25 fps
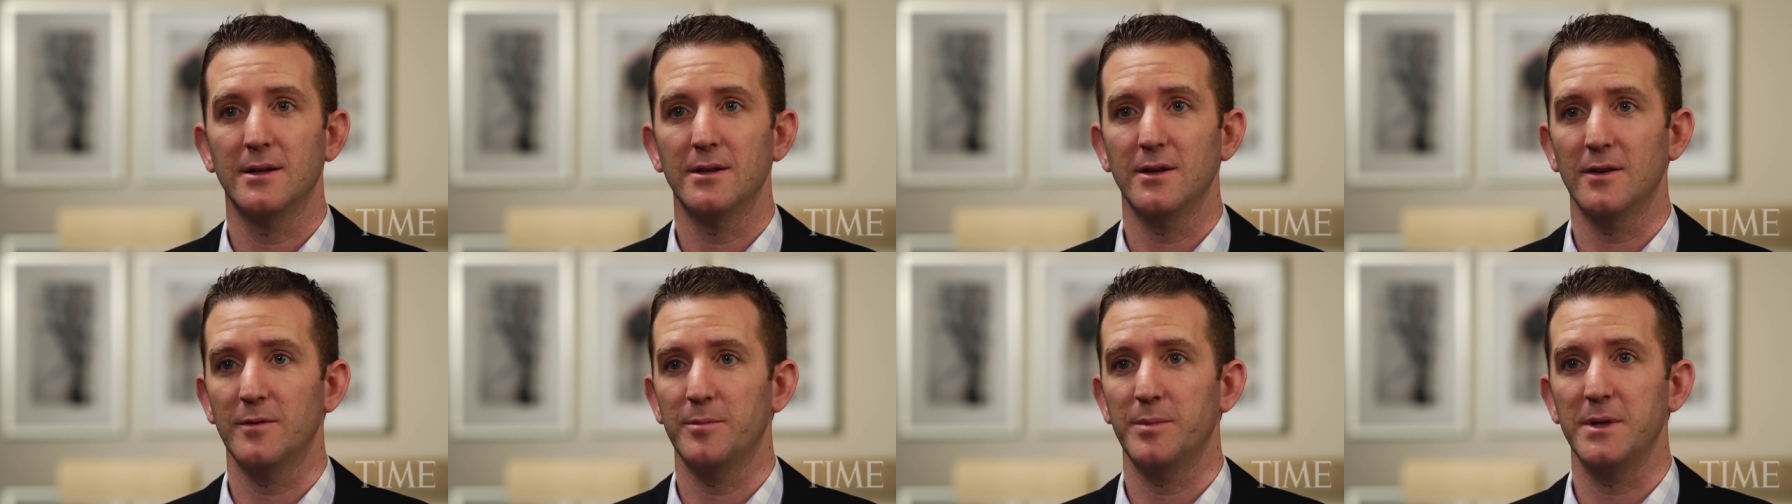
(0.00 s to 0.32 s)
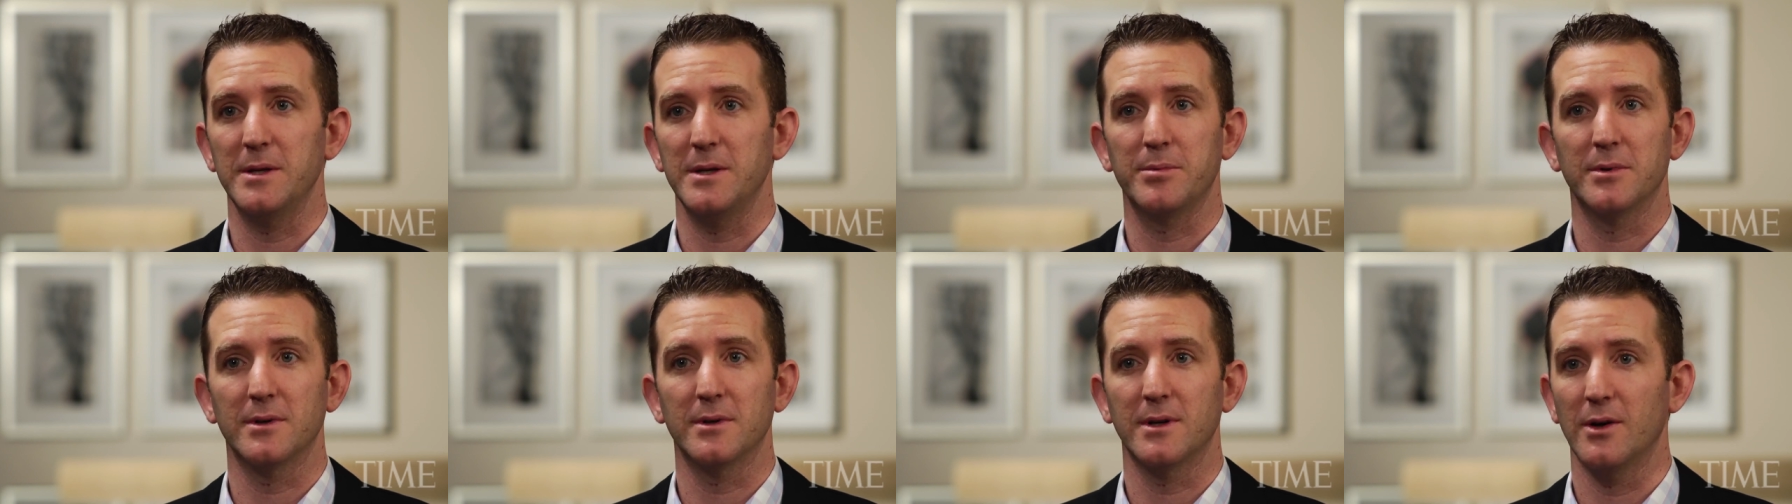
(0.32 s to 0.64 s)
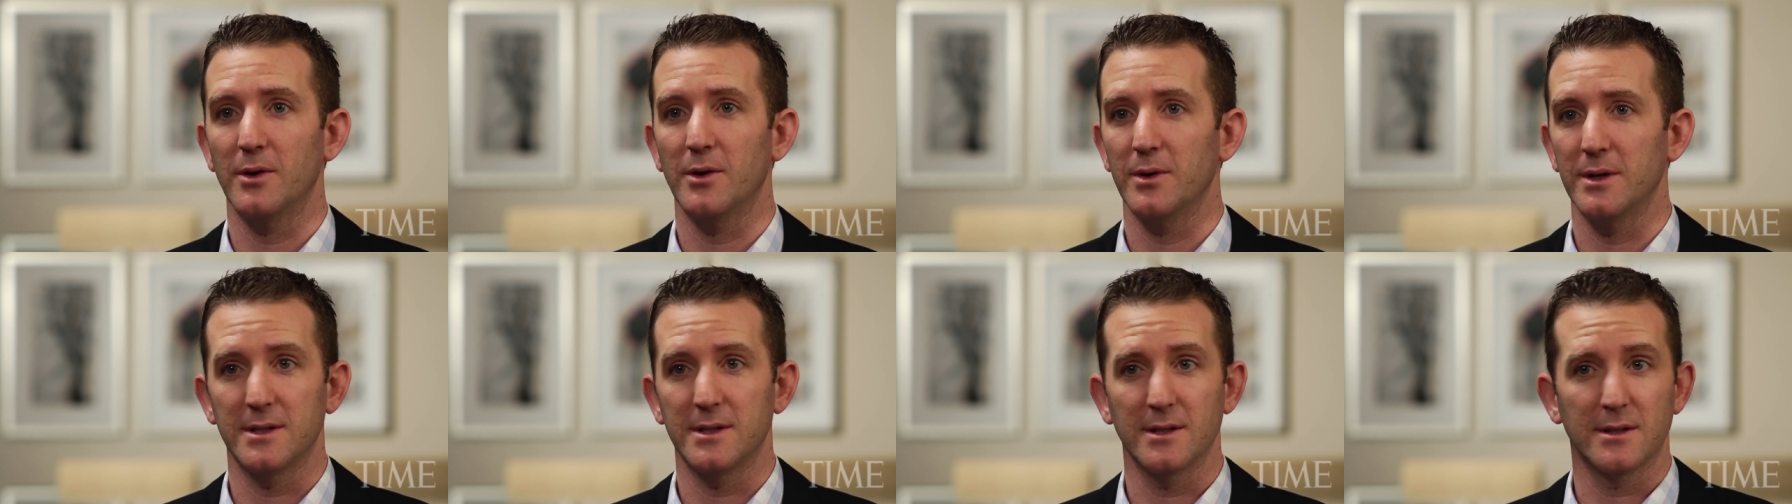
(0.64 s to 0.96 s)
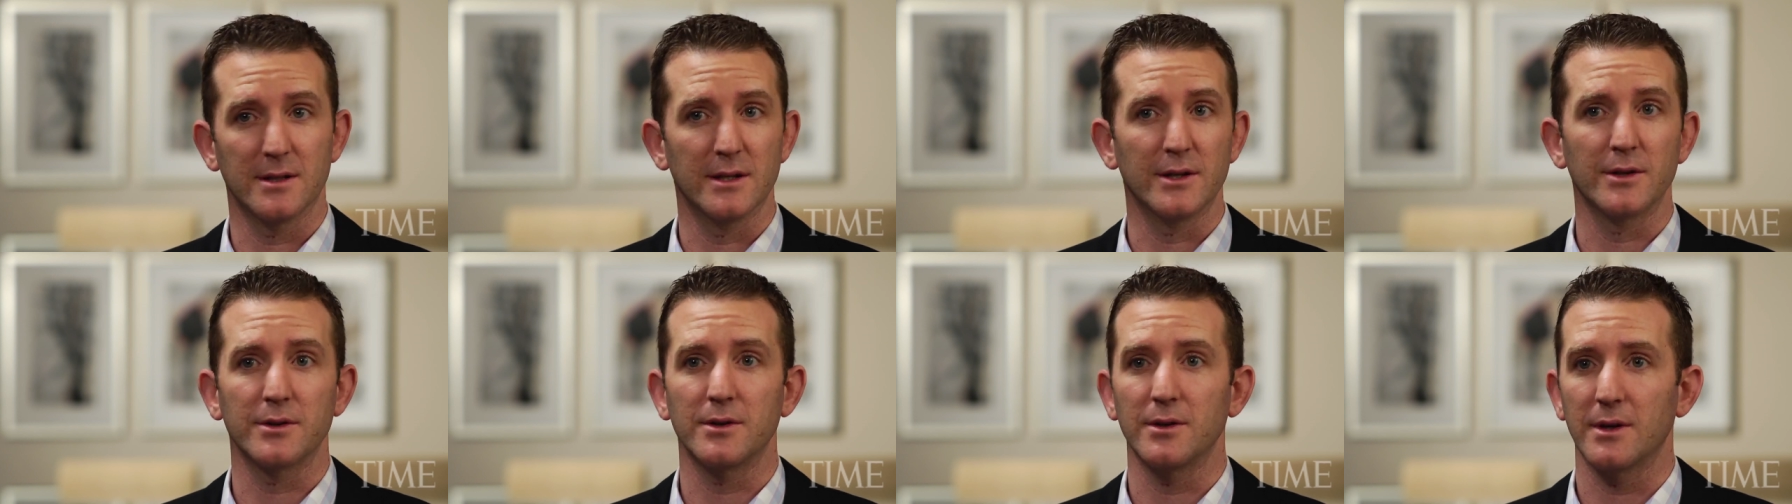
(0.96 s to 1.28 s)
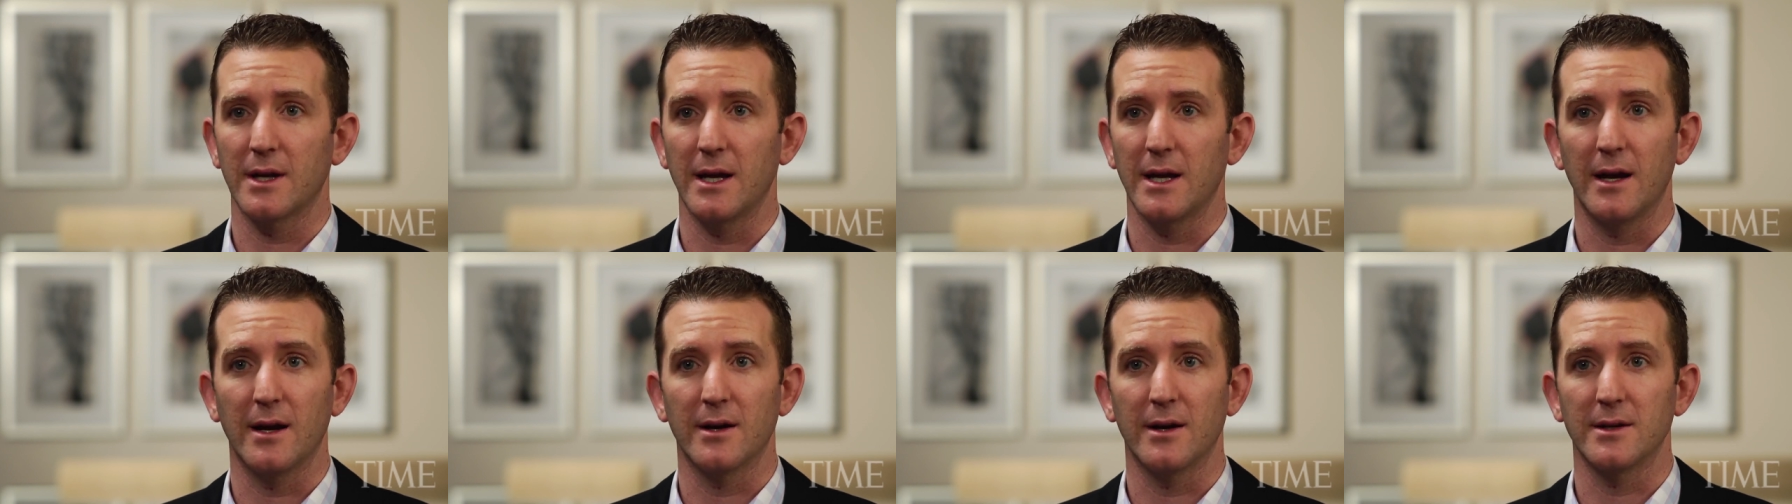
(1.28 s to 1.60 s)
You have people go into clinical
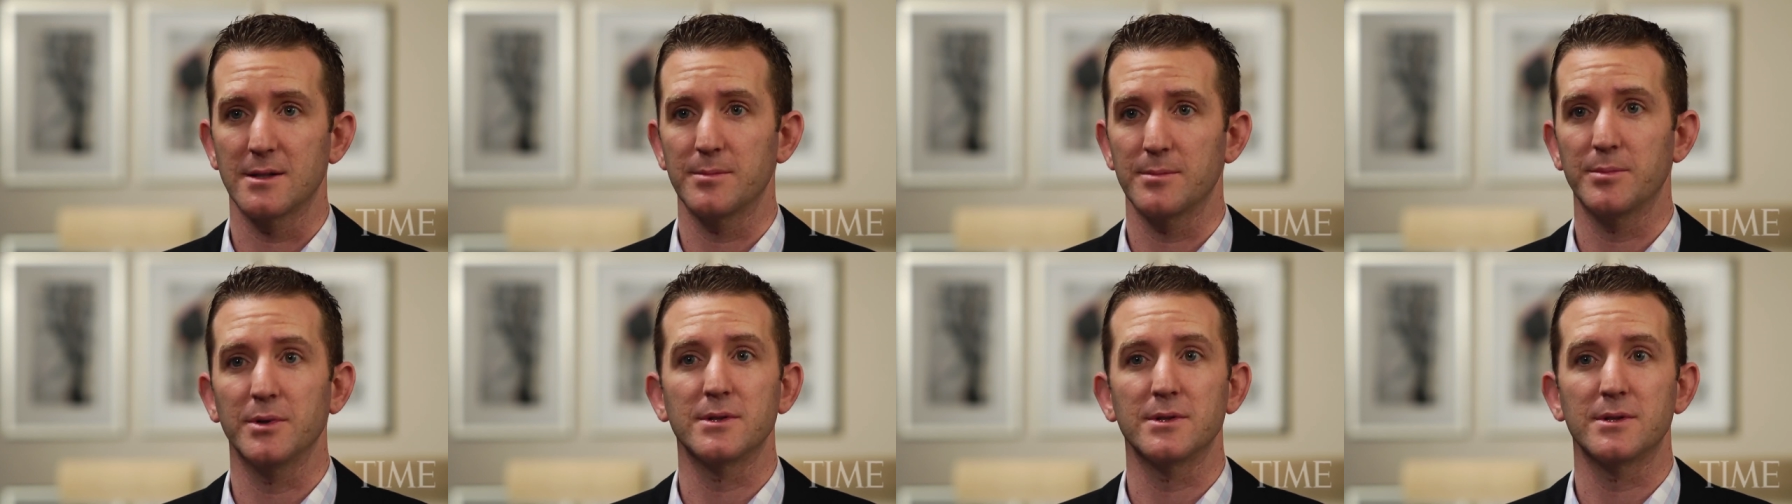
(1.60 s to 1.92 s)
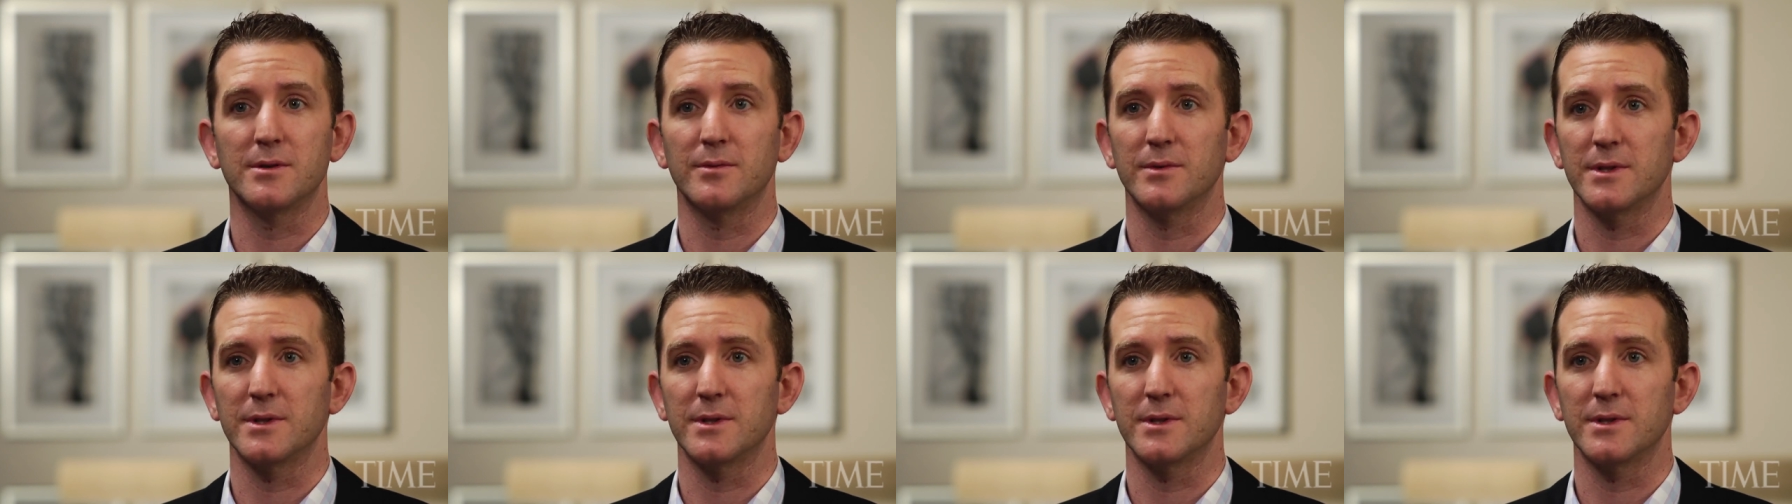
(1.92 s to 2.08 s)
care as opposed